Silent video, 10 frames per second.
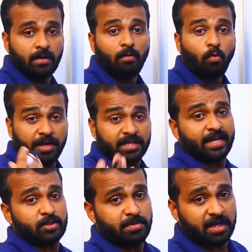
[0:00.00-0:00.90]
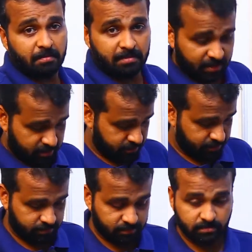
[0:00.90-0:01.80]
What is atomic number?
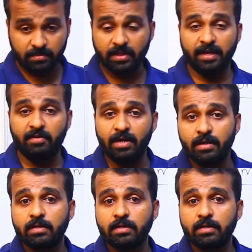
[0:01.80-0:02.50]
Anyone?